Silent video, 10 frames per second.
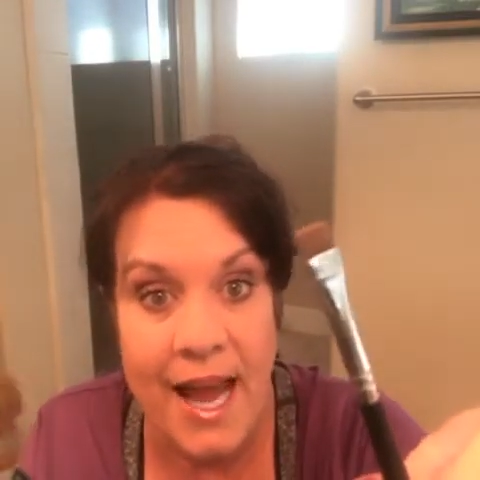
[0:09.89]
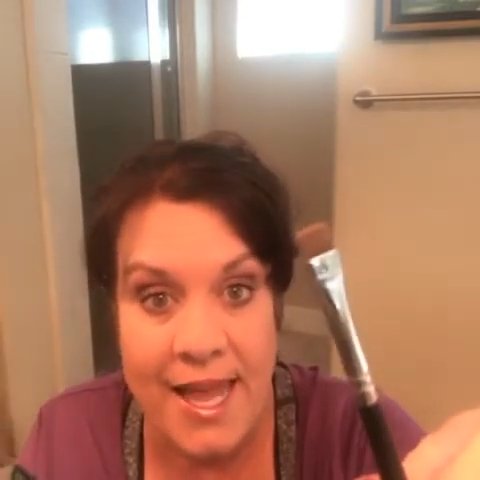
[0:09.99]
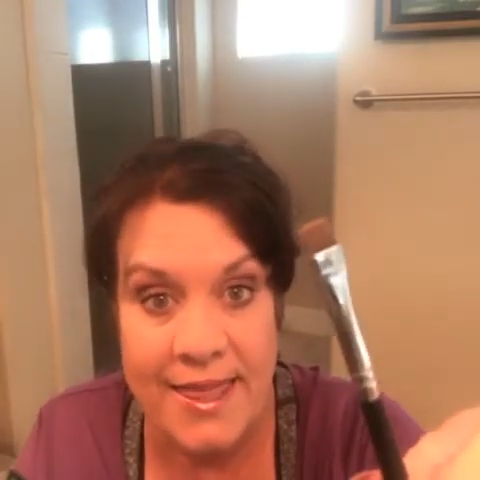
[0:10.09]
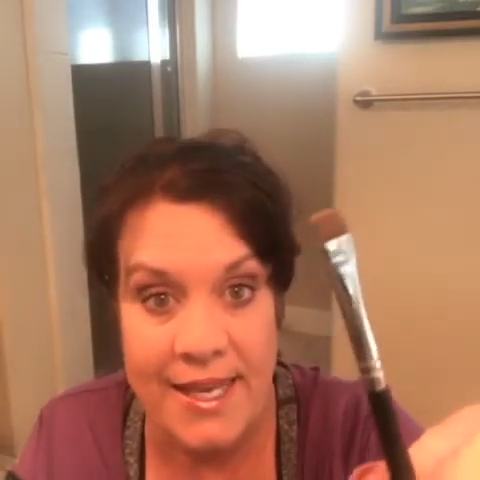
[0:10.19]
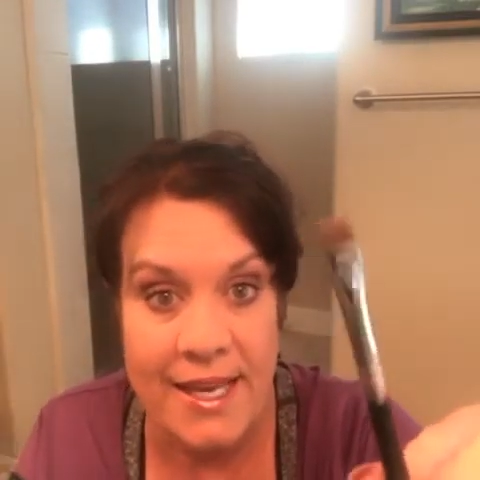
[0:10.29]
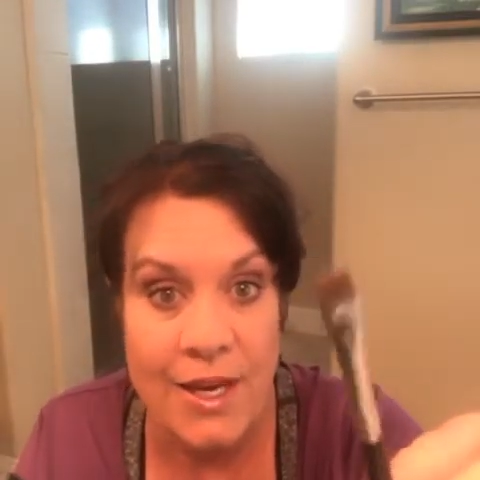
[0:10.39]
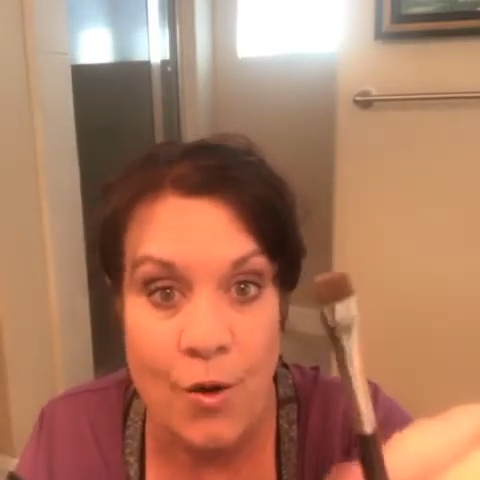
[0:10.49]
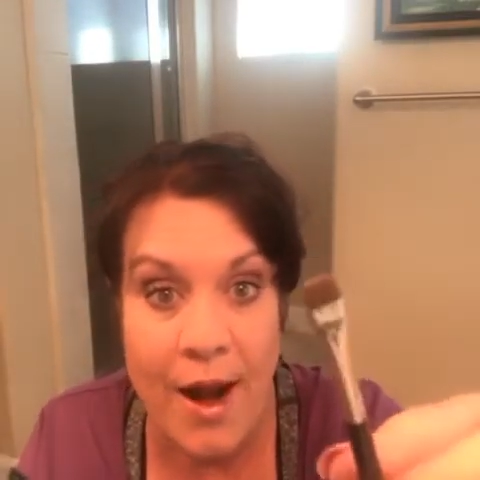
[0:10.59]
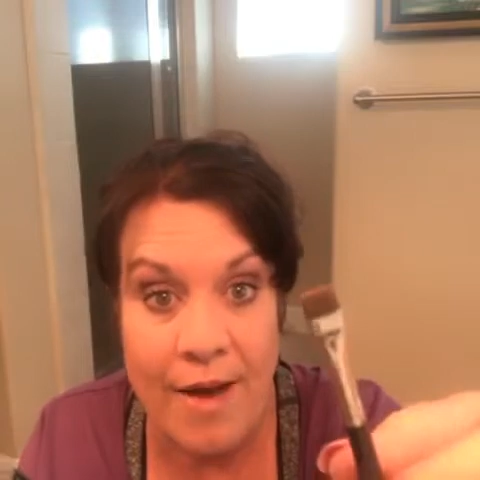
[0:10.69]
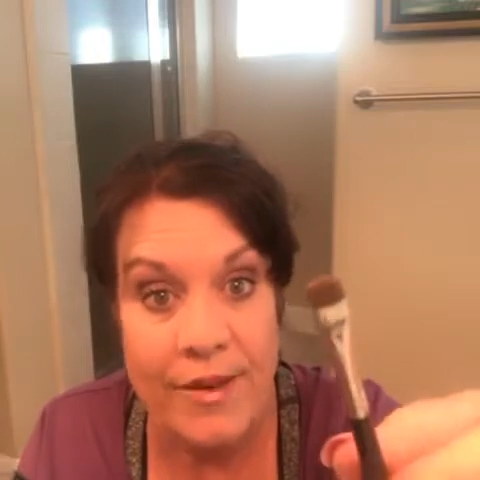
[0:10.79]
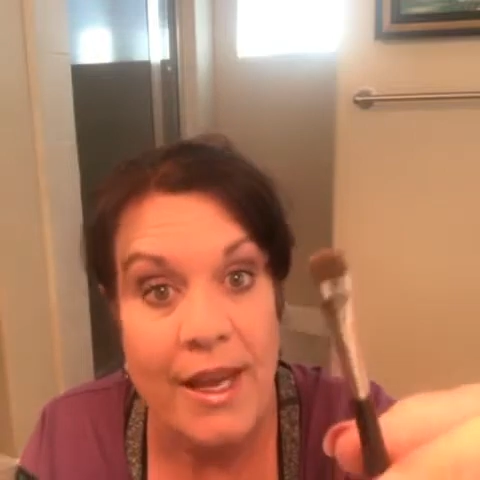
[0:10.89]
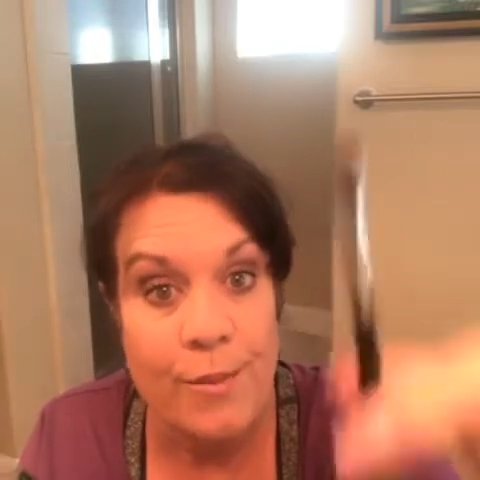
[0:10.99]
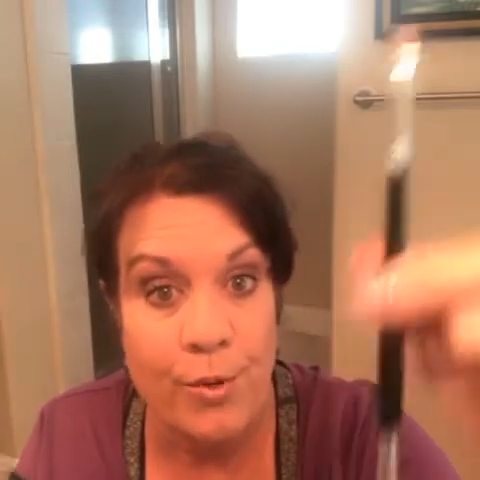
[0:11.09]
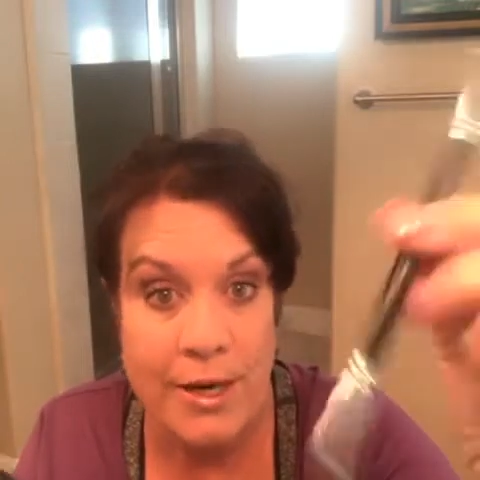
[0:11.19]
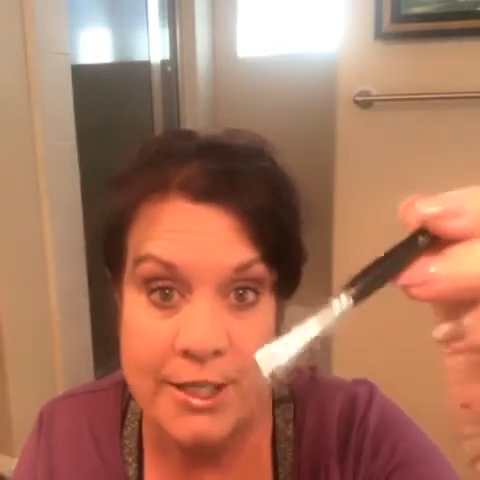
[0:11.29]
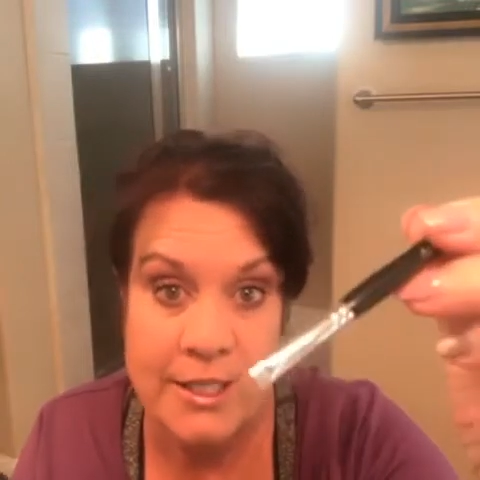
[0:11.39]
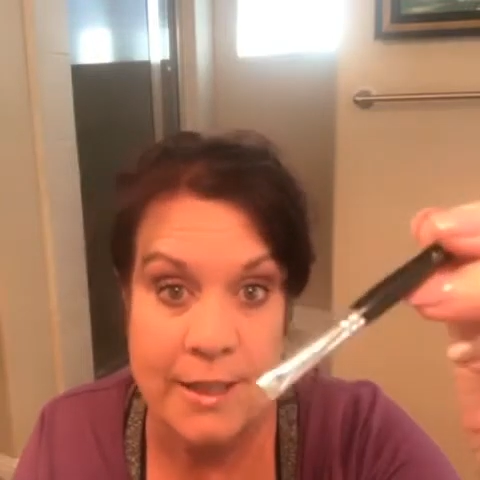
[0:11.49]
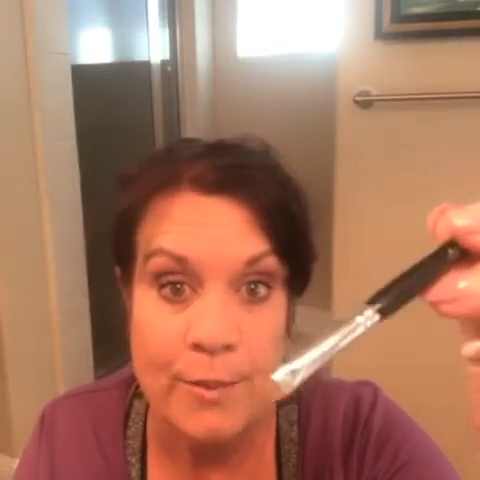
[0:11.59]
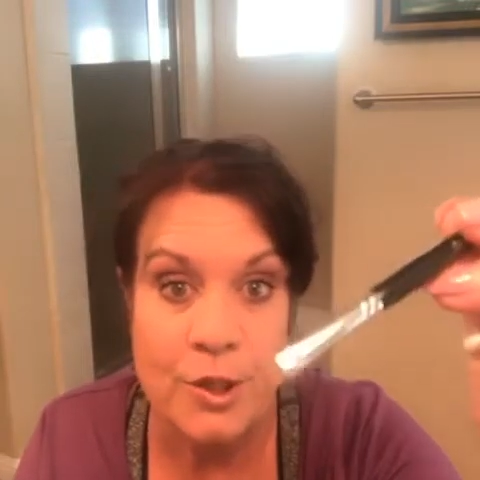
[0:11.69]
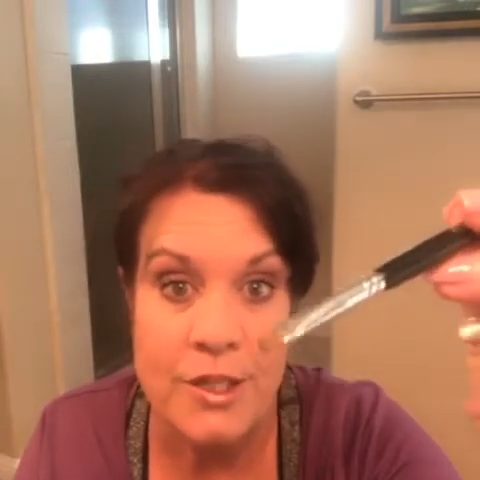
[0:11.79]
I think, or having a brush
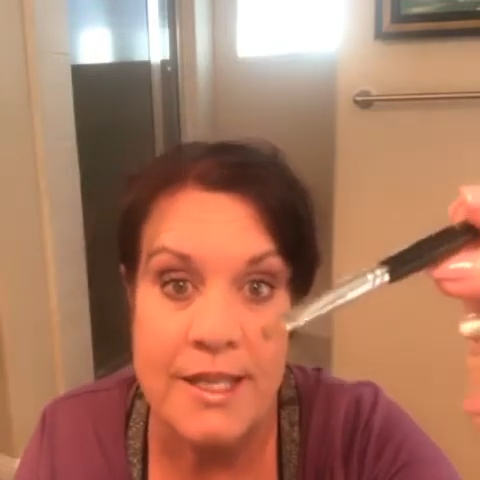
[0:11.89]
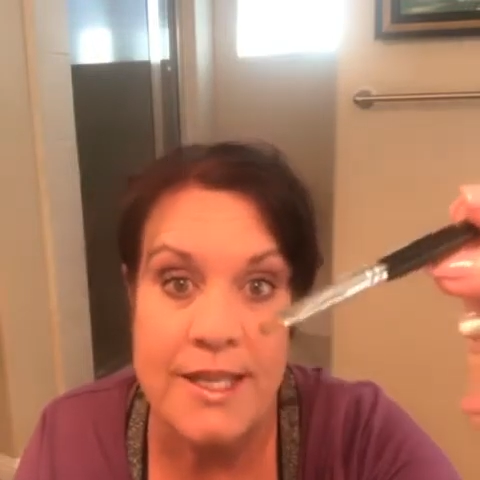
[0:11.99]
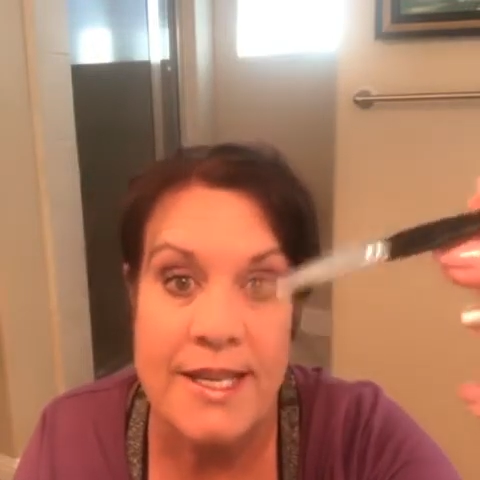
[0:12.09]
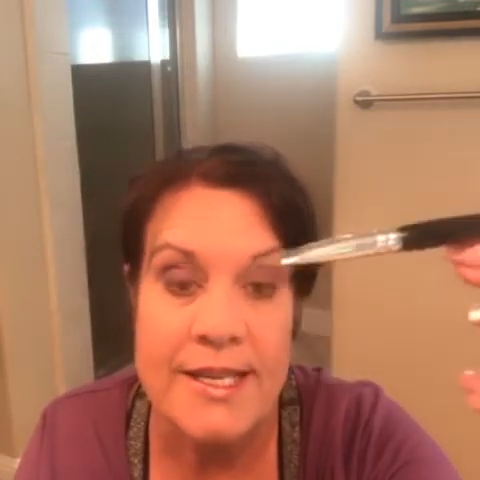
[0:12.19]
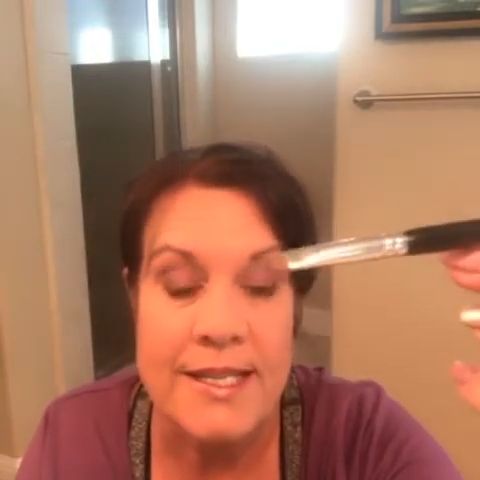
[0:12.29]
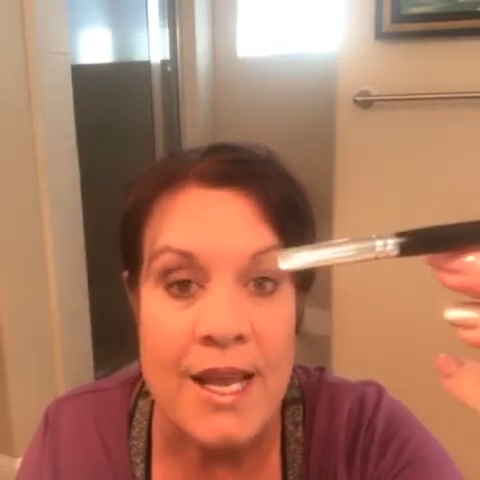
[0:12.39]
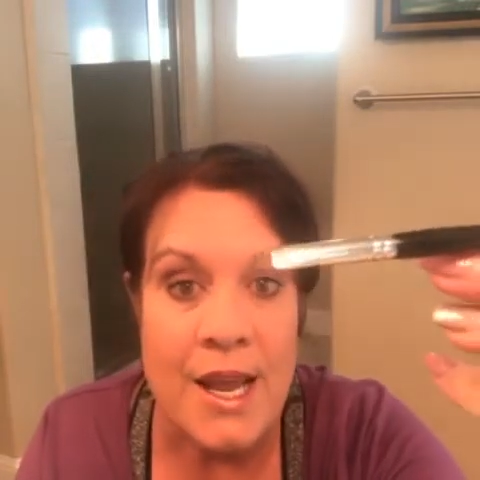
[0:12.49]
similar to this